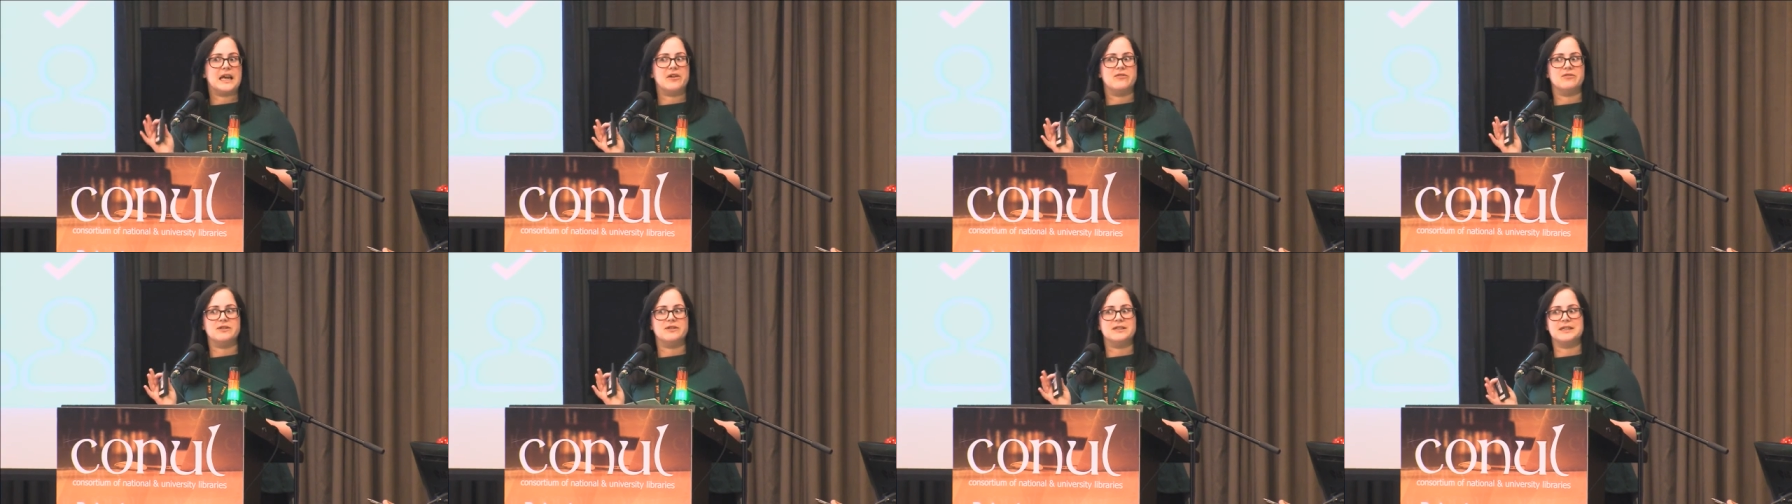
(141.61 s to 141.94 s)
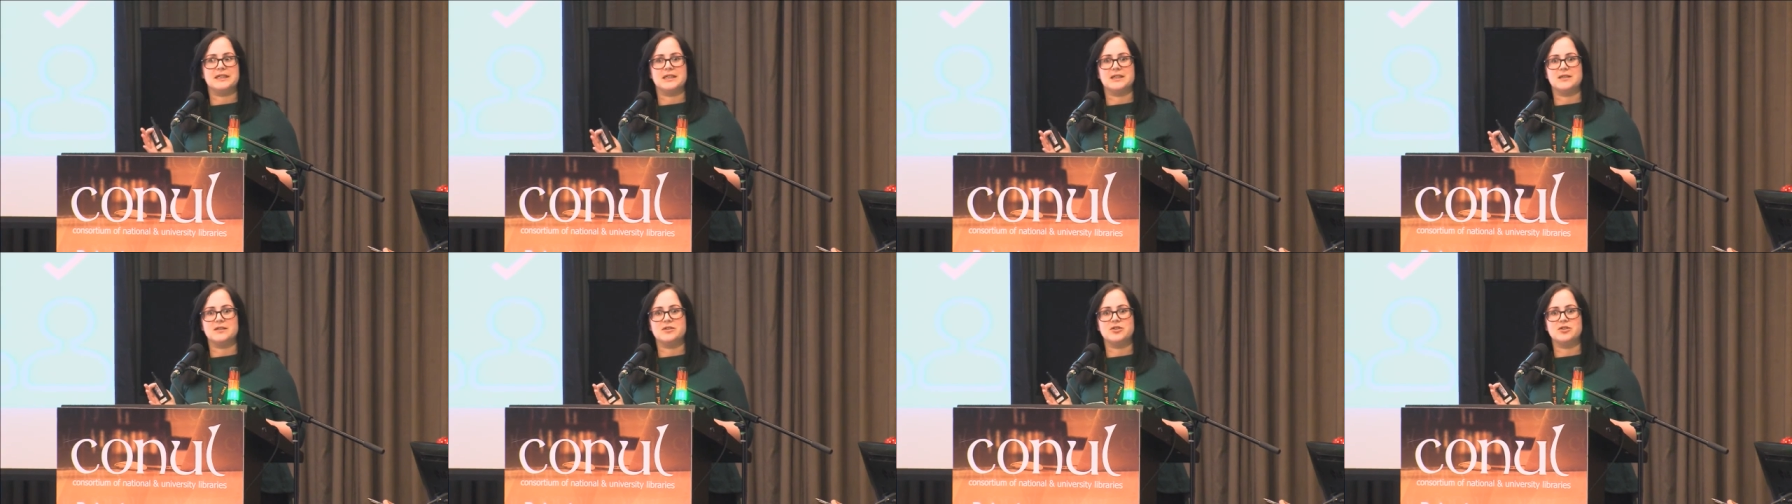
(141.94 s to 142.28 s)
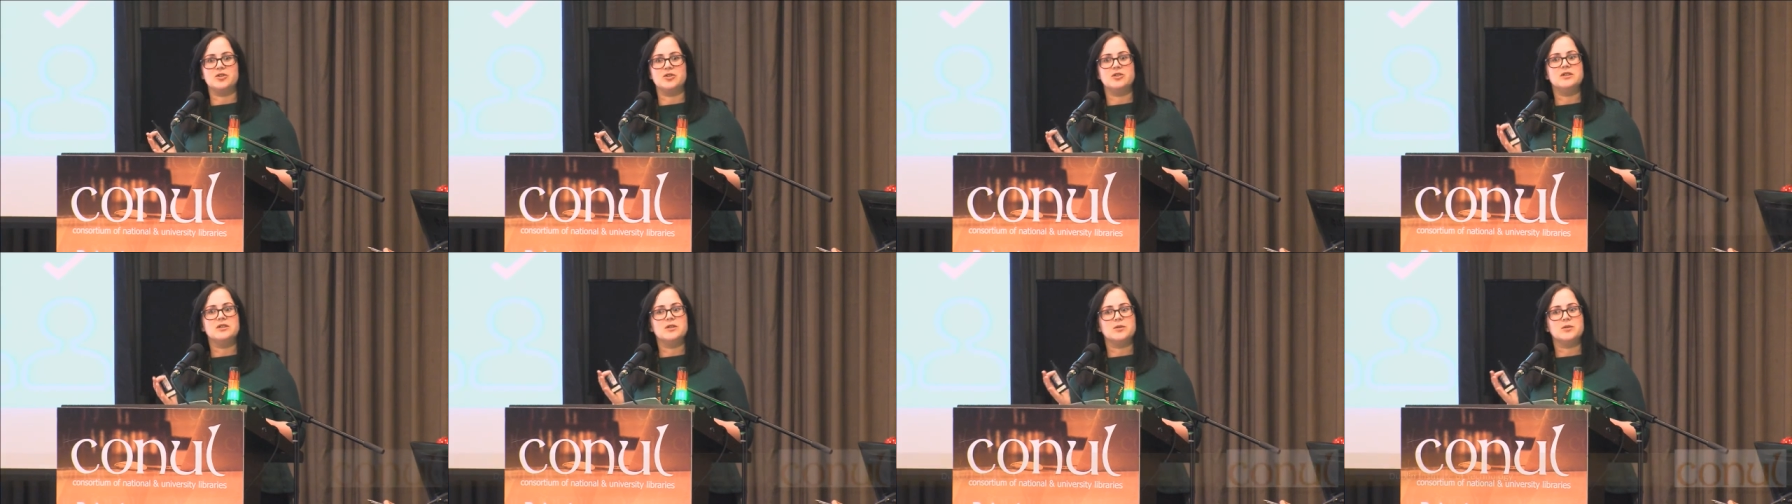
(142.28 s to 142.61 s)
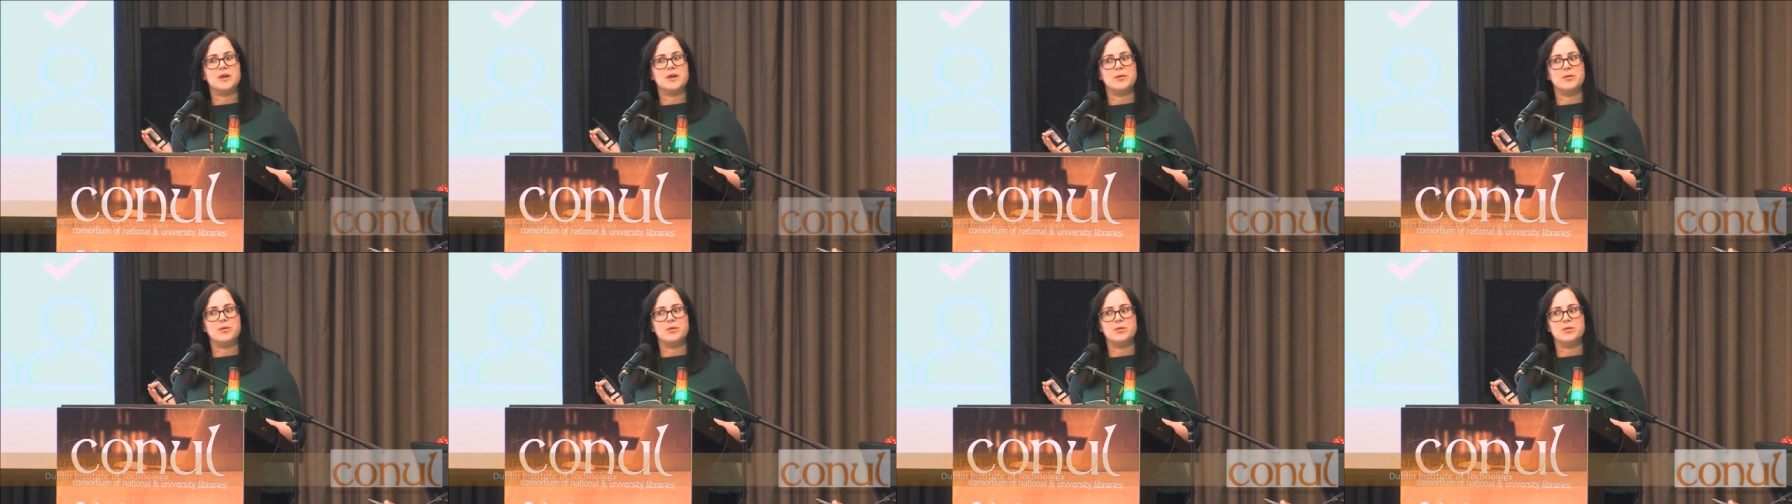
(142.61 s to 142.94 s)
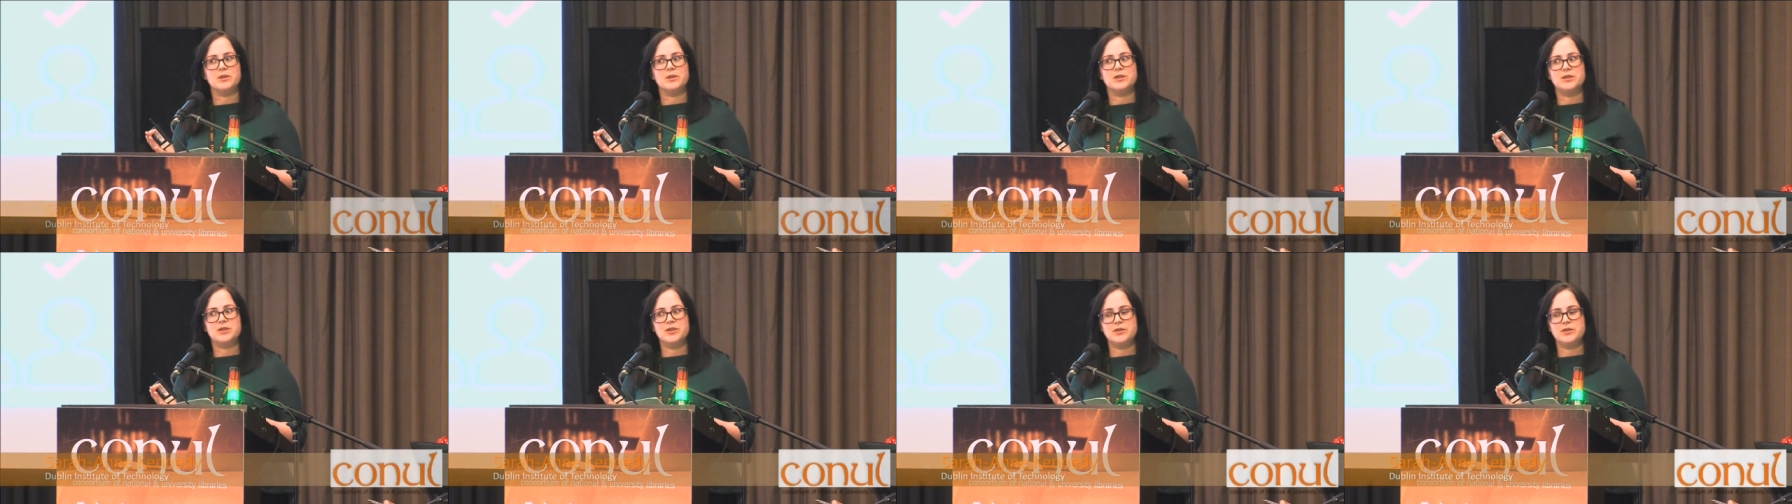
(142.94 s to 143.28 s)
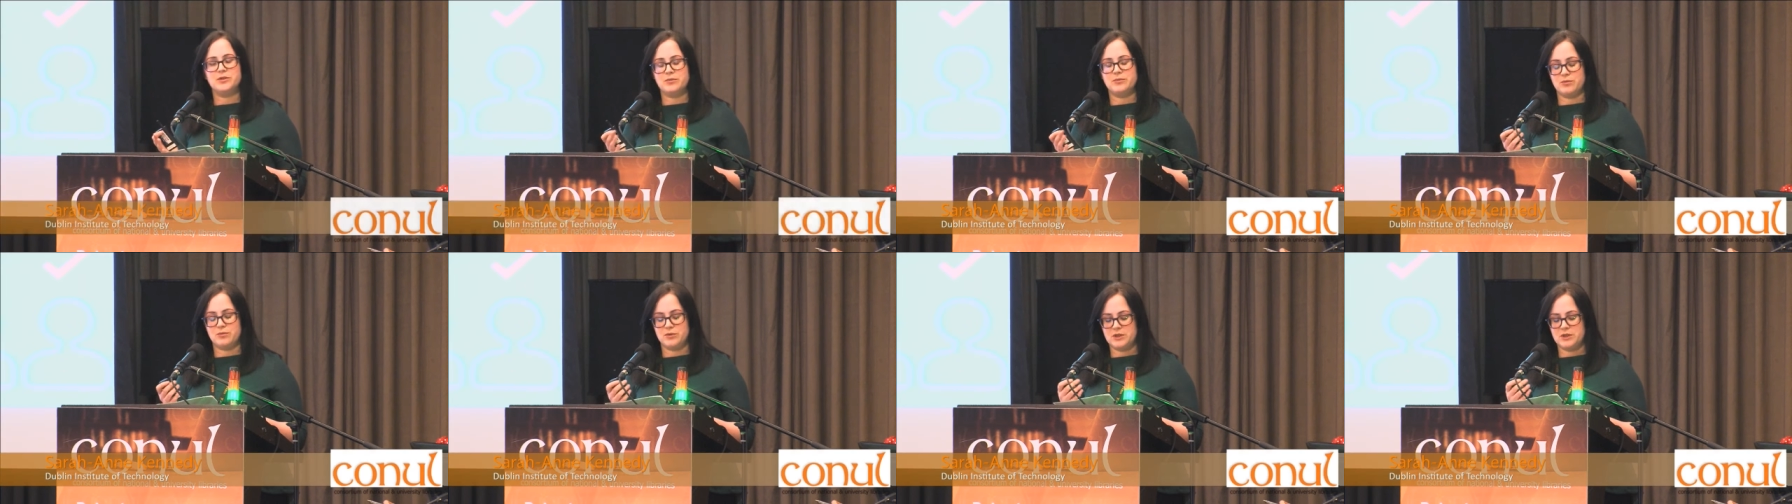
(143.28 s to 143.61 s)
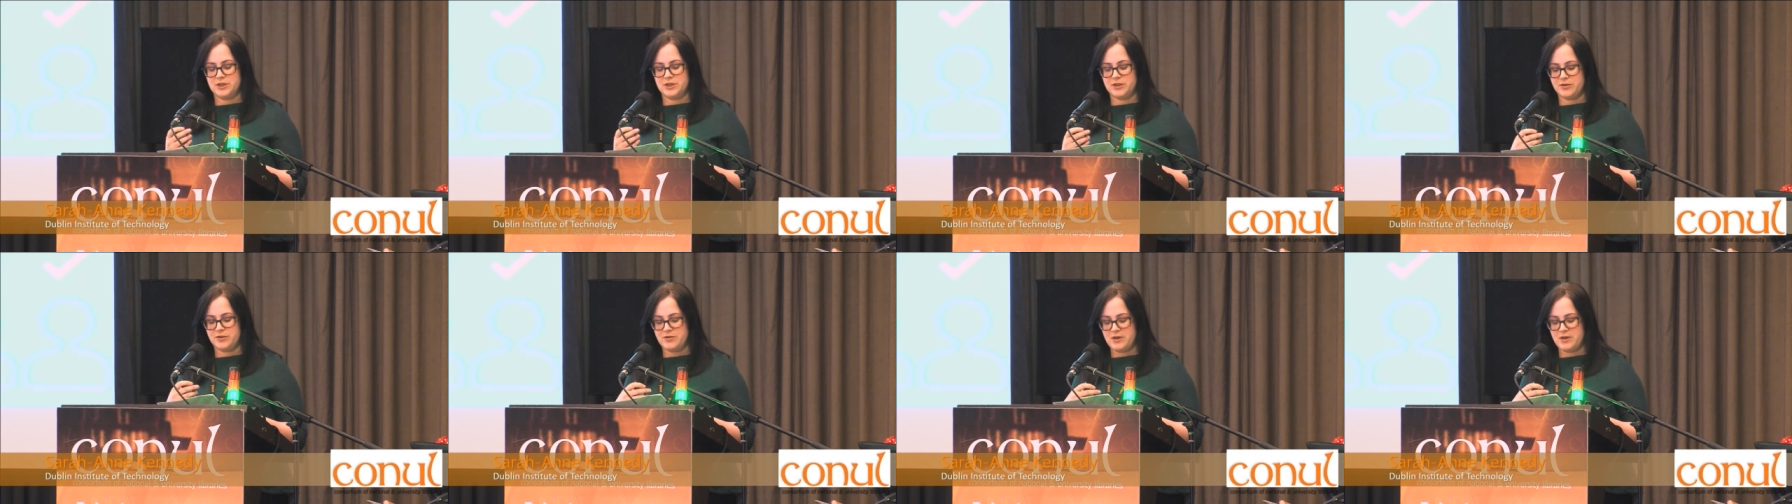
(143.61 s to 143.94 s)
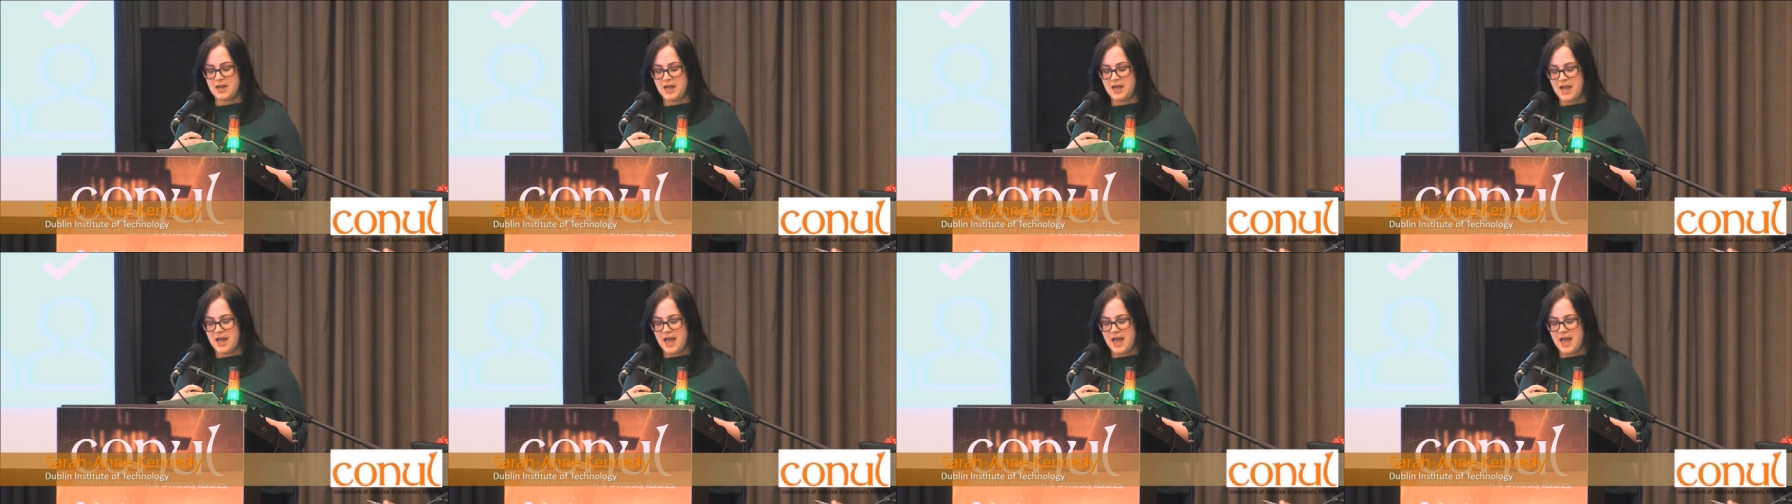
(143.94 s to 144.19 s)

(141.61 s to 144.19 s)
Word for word: every single student the way we would do.